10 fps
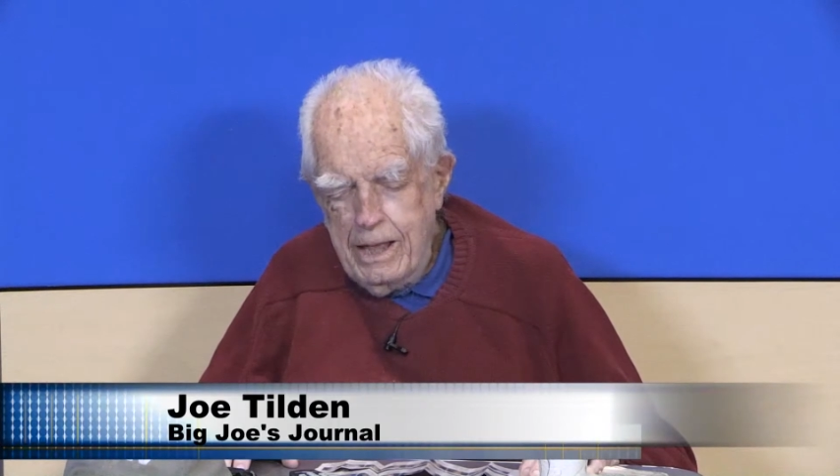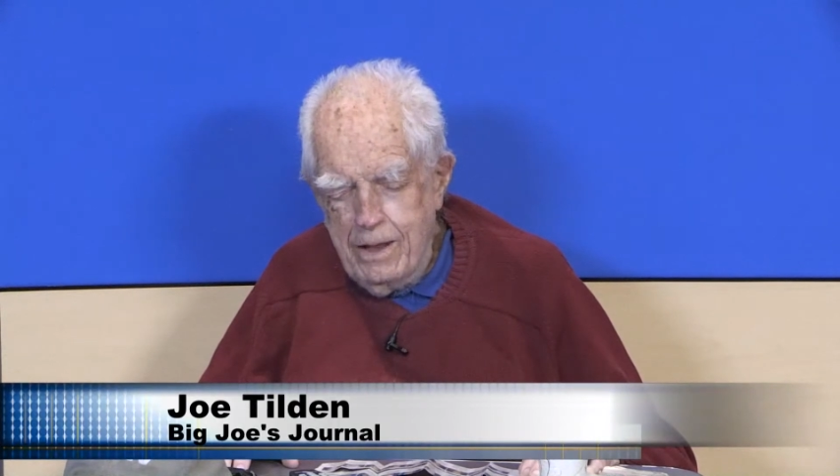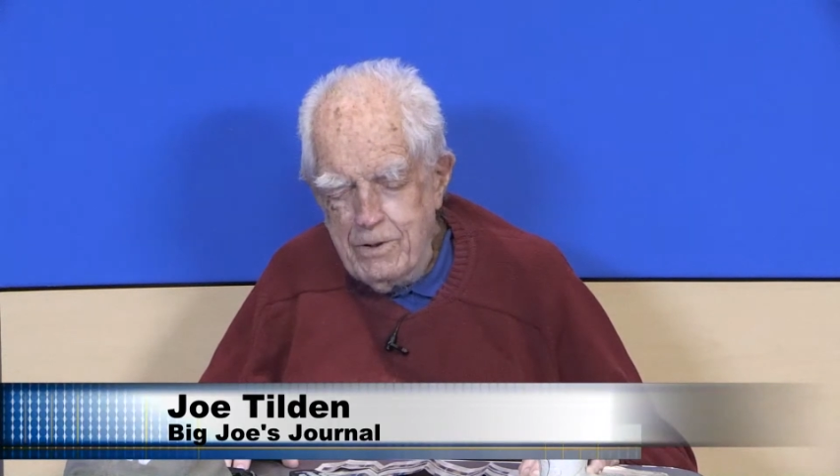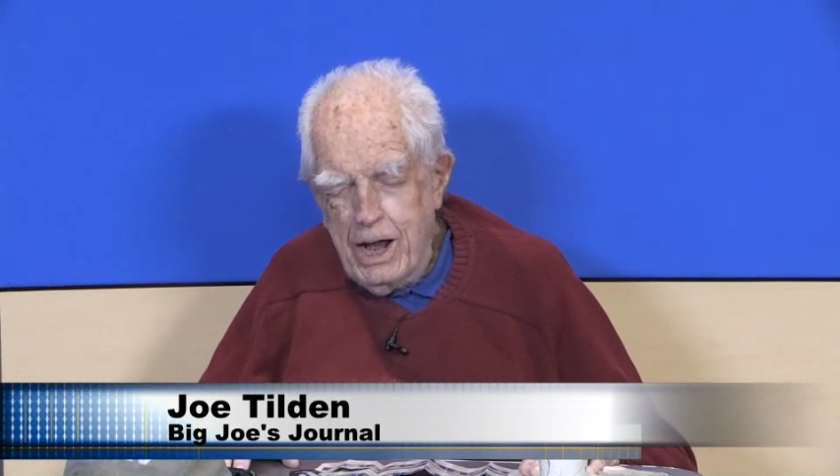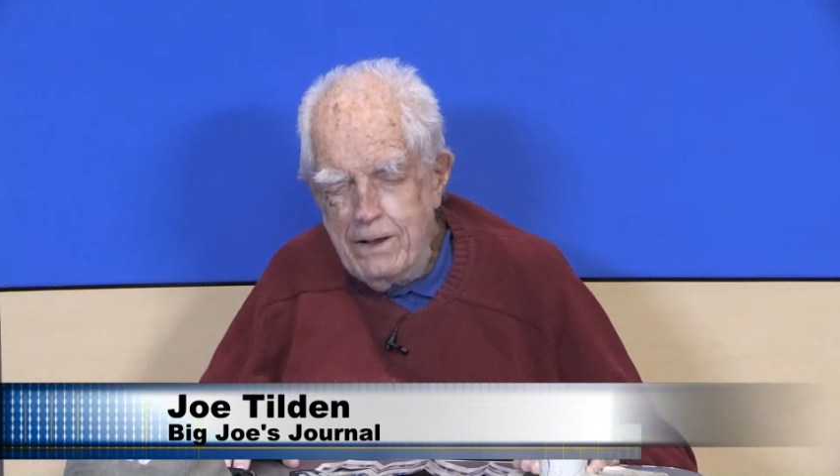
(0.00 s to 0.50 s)

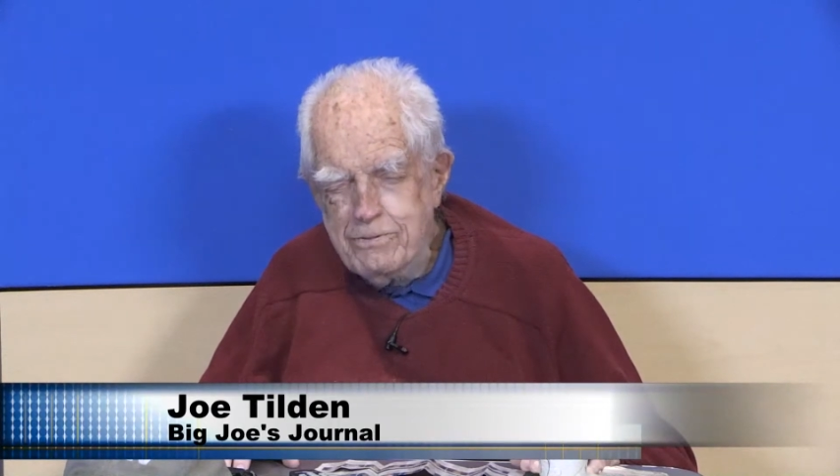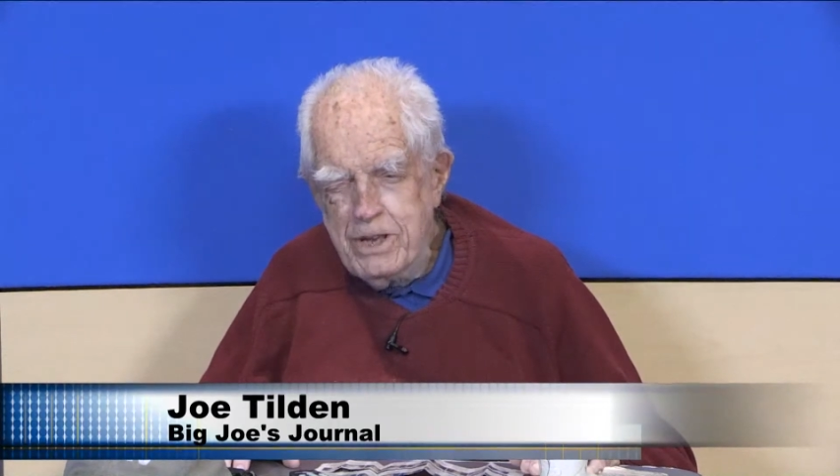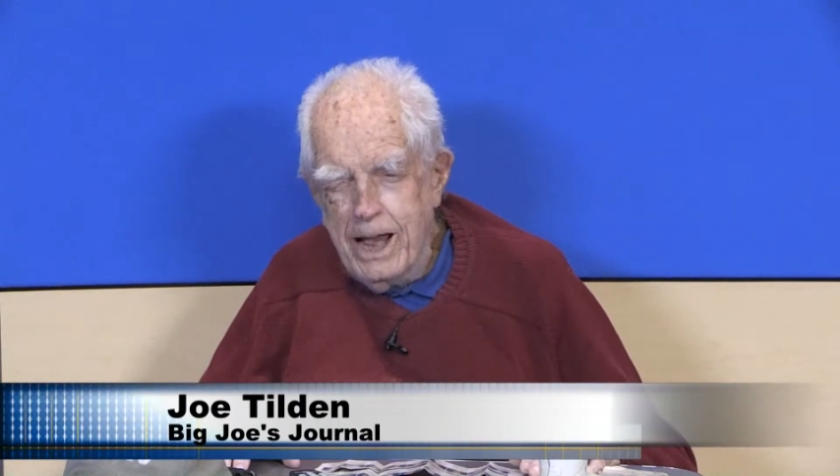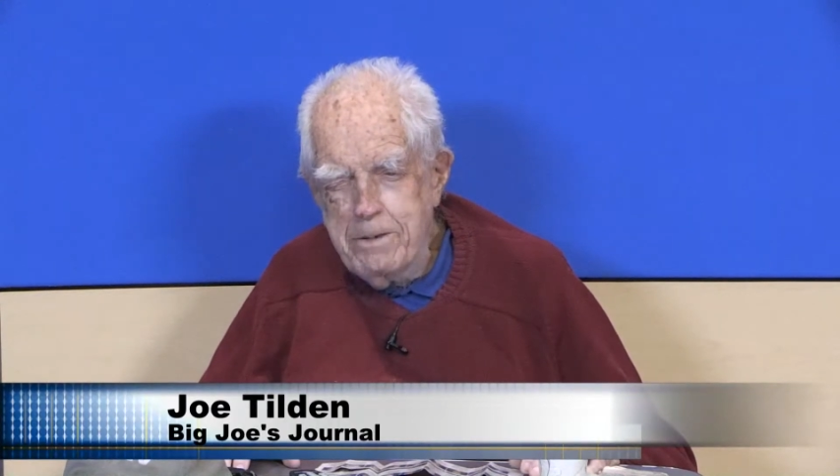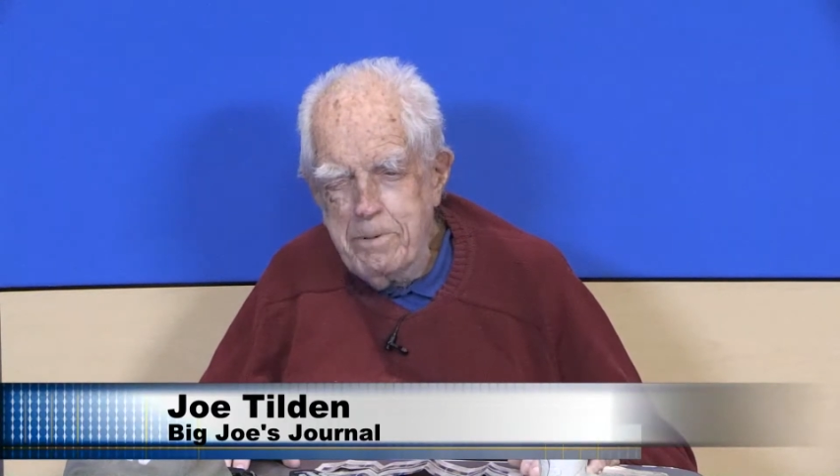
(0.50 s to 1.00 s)
of an
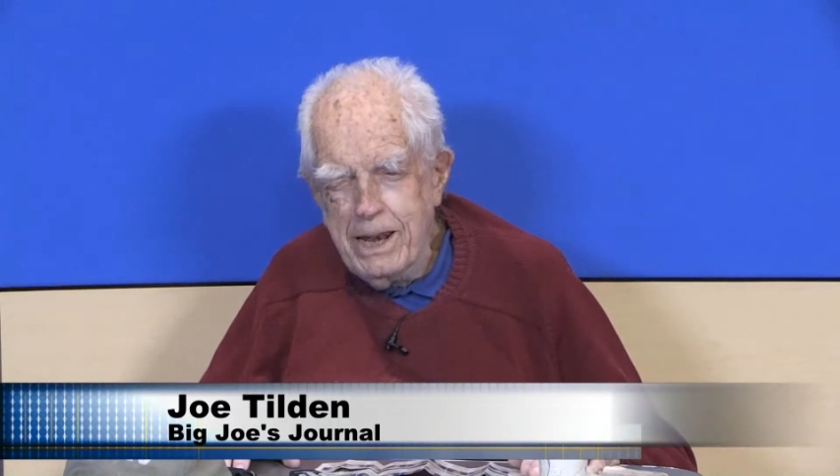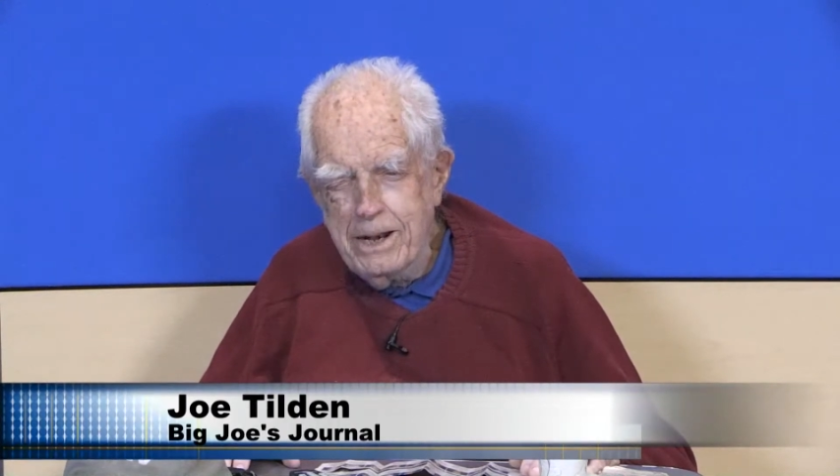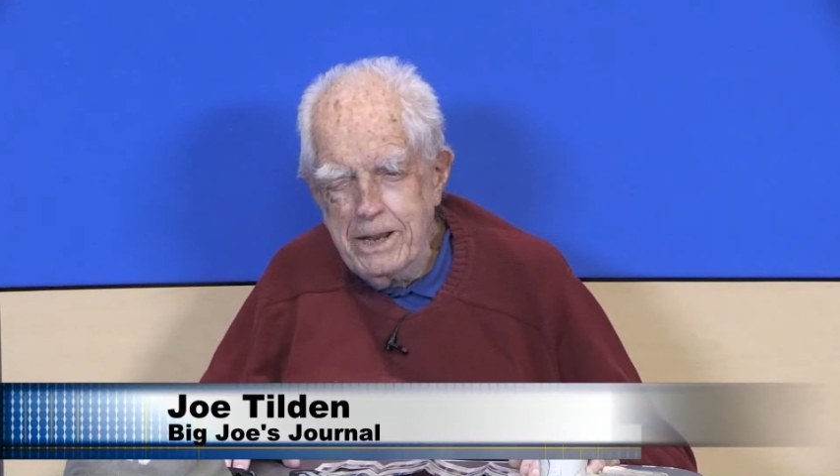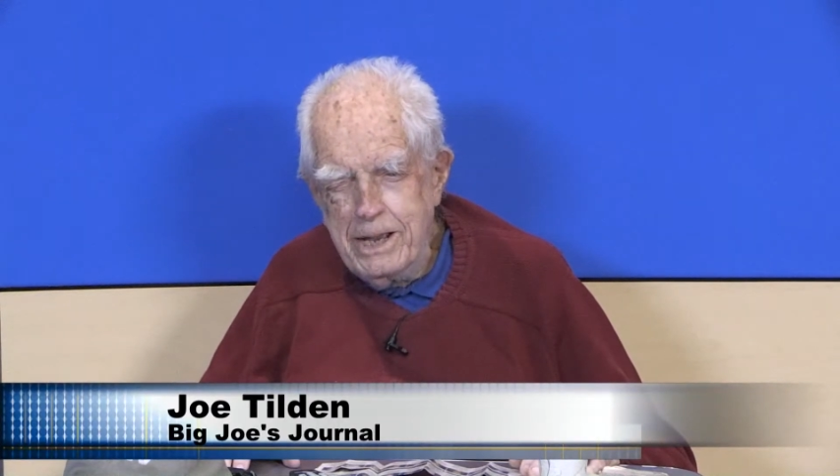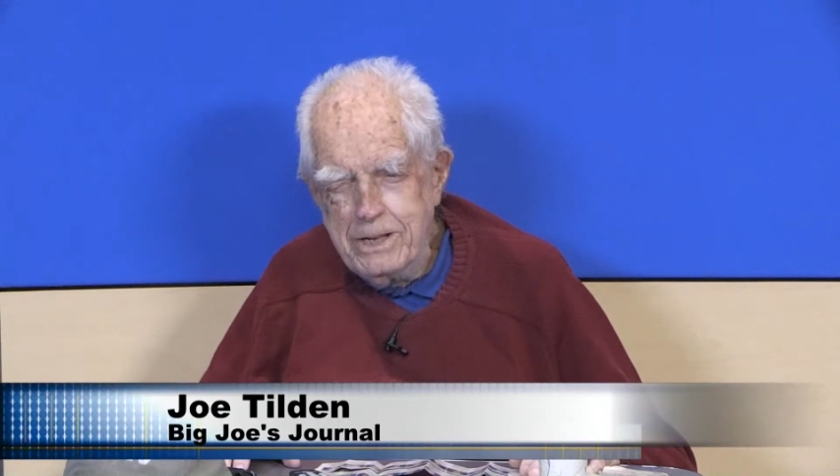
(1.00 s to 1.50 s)
offside
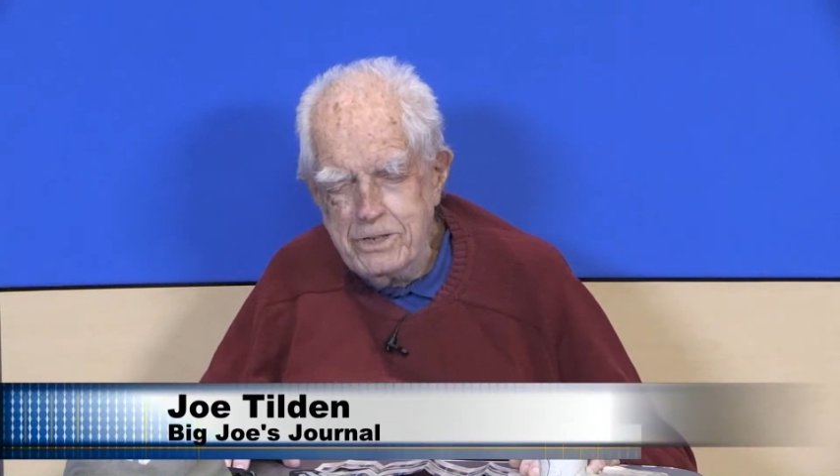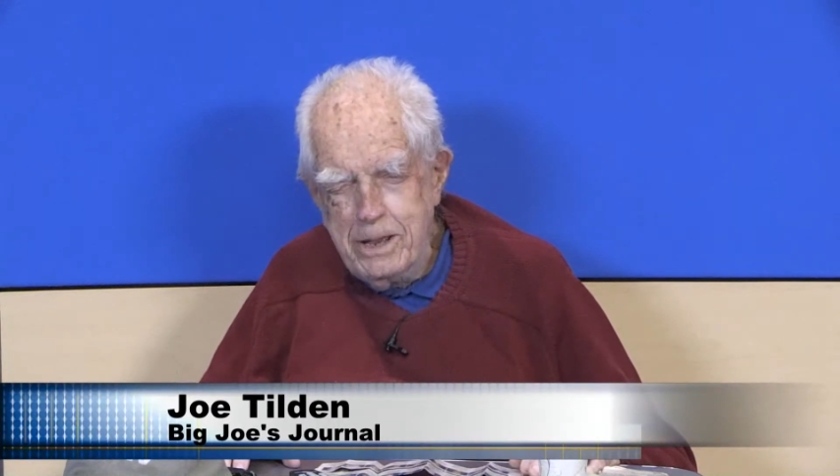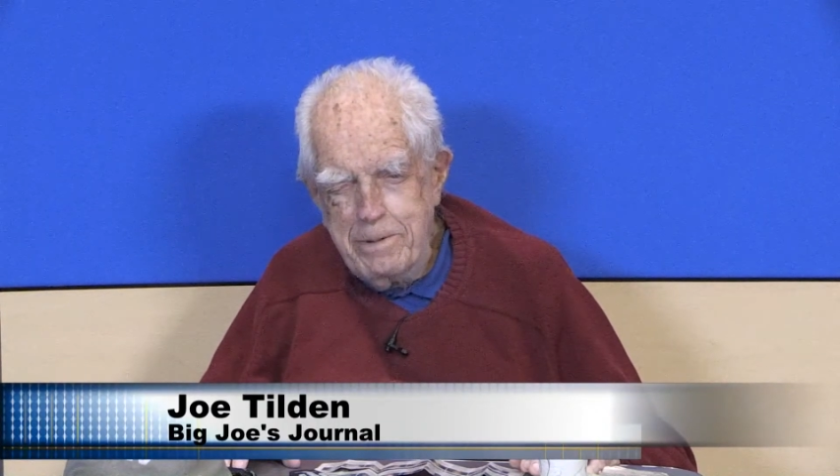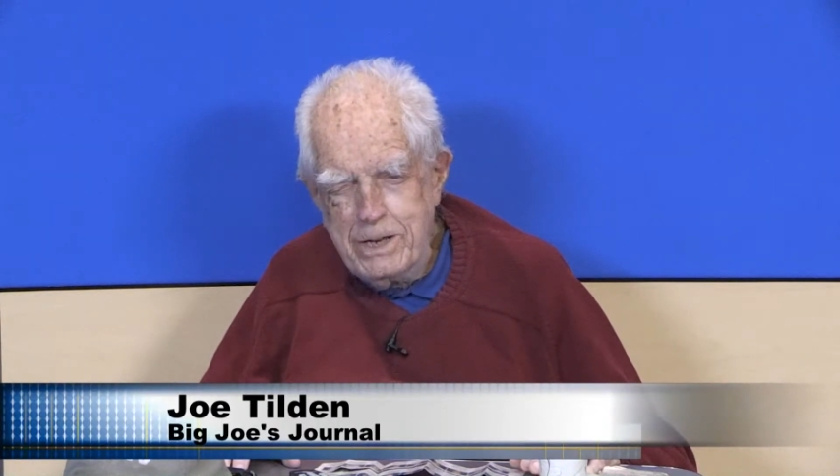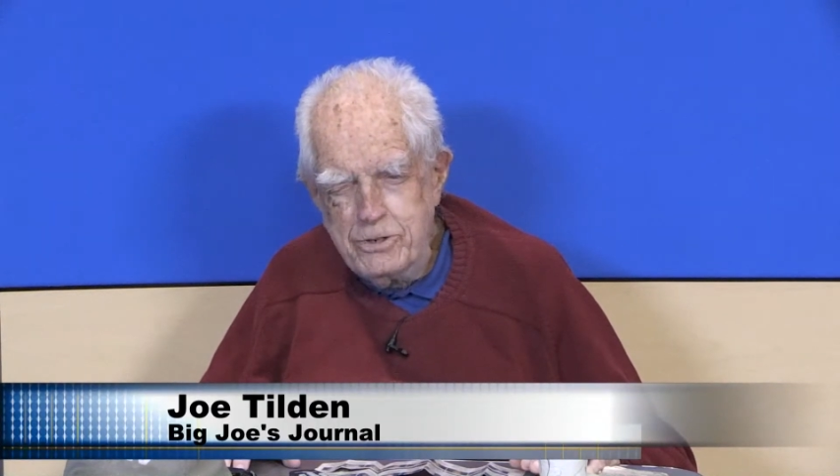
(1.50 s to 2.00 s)
penalty against
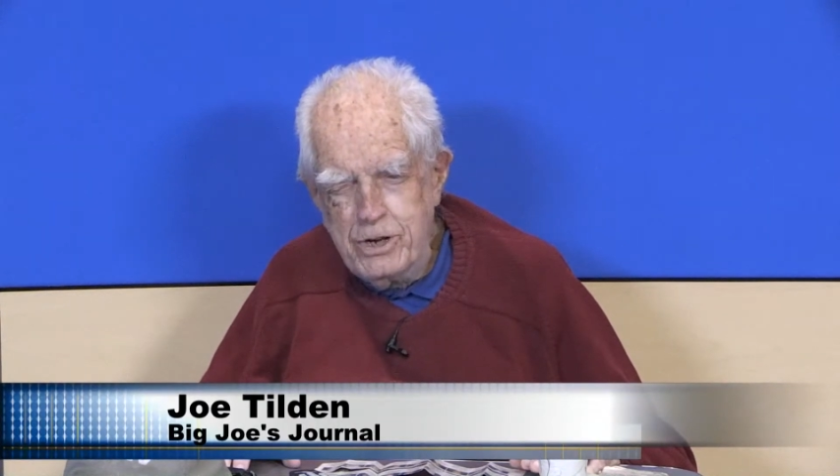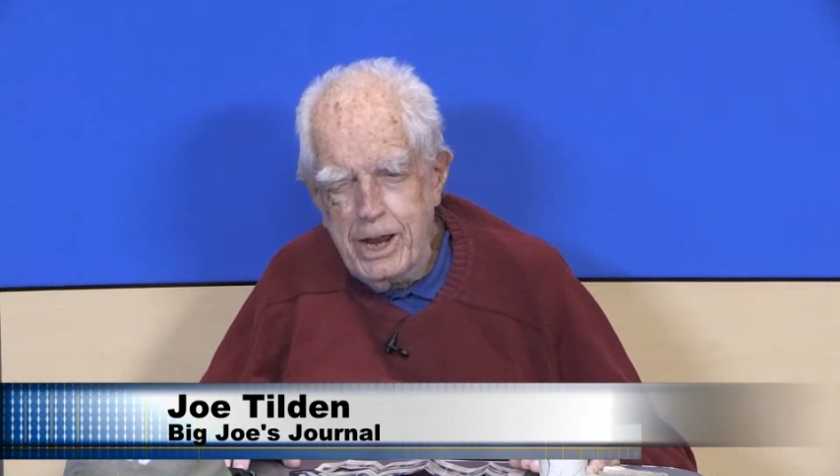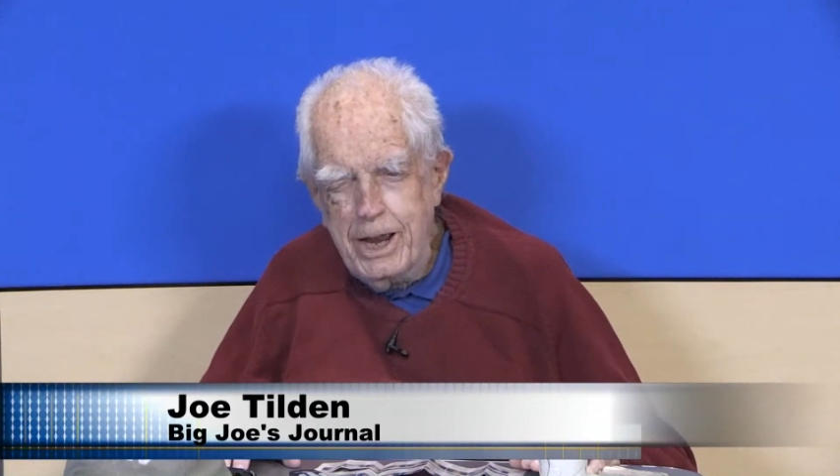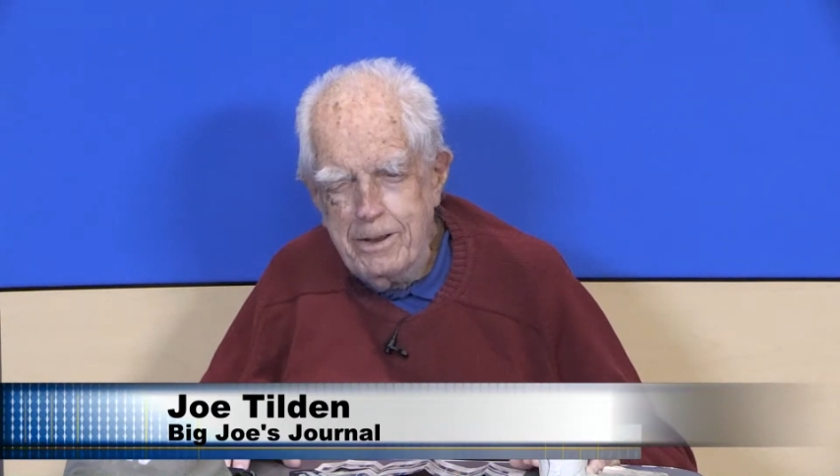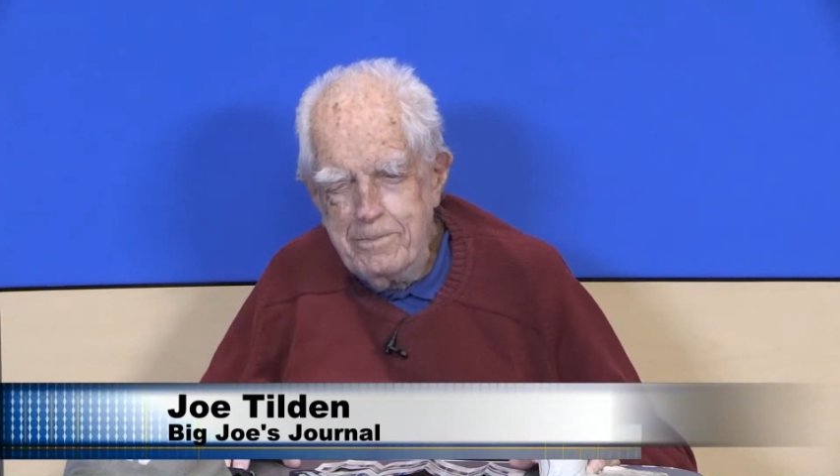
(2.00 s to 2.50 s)
MSJ.